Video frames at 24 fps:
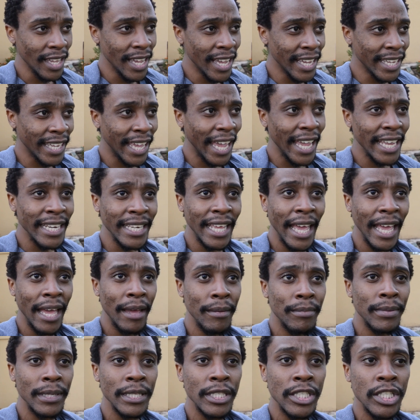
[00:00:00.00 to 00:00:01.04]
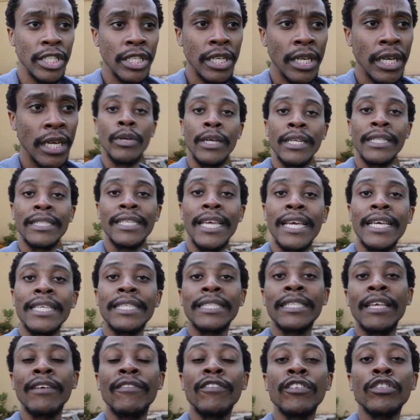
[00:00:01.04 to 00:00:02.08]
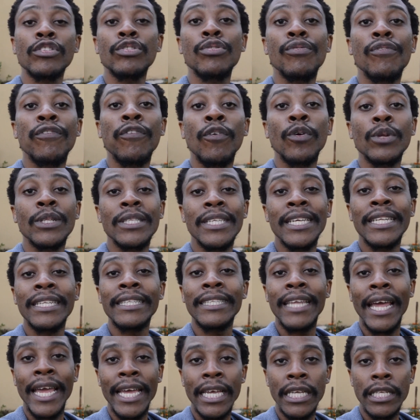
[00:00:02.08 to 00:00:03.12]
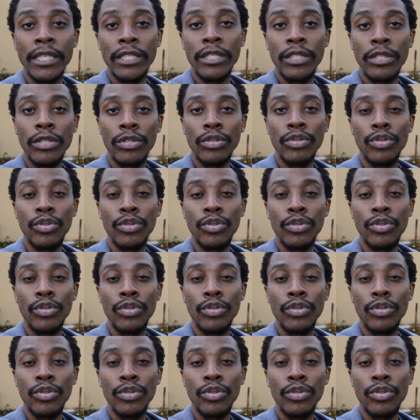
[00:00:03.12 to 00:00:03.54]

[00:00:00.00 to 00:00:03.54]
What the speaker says: Again, cabbage, it takes 7 to 14 days